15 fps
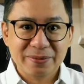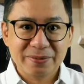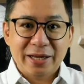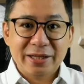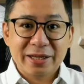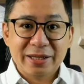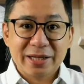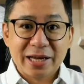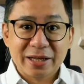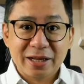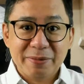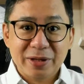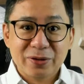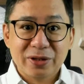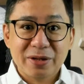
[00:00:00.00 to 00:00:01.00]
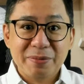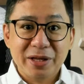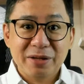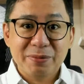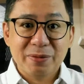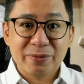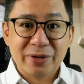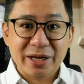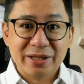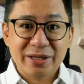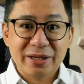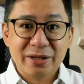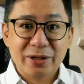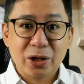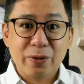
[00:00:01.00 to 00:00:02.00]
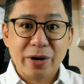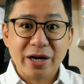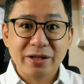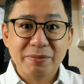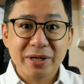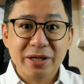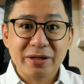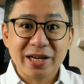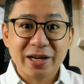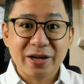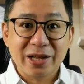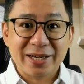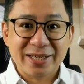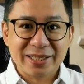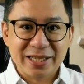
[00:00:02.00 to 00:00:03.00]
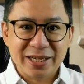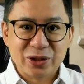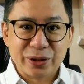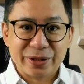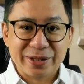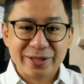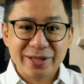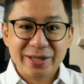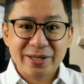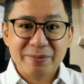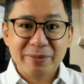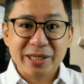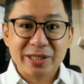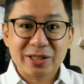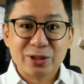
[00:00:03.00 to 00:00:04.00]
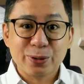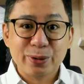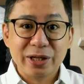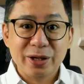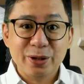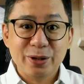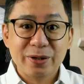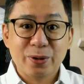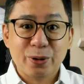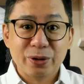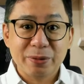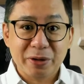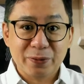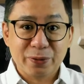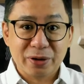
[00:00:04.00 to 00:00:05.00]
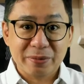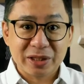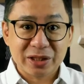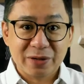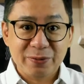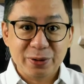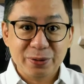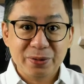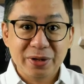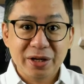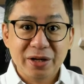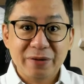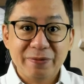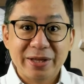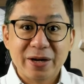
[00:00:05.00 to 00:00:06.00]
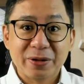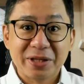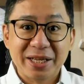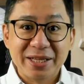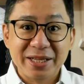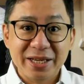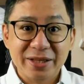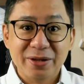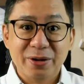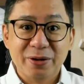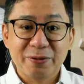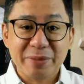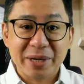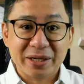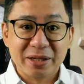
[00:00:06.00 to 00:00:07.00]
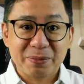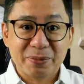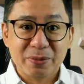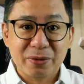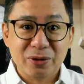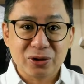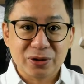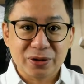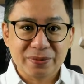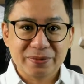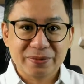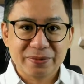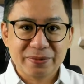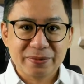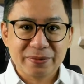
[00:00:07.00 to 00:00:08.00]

And entitlement to the minimum rate required mere regularization based solely on performance review without the need of merit promotion.